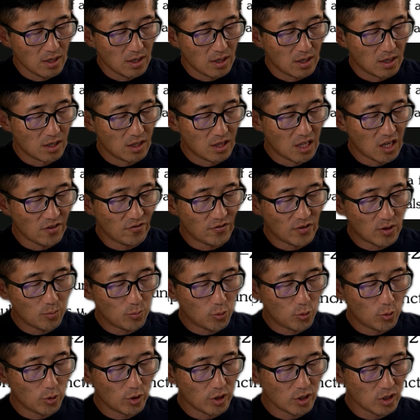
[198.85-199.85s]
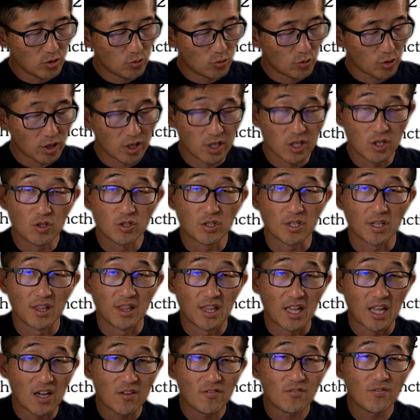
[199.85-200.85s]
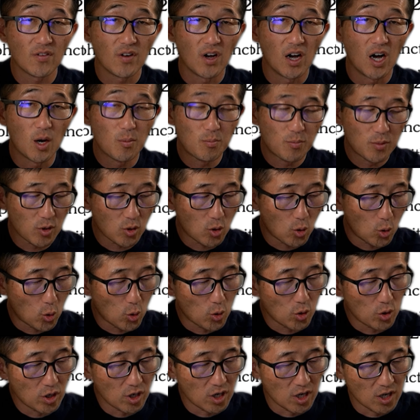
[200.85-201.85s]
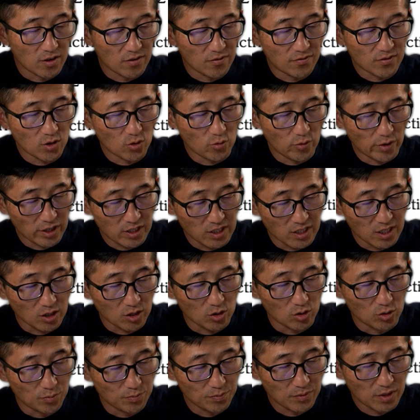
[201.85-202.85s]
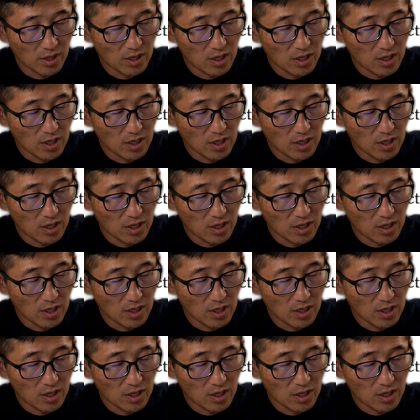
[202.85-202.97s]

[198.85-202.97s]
Left endpoints, we're going to use the left upper corner of the rectangle.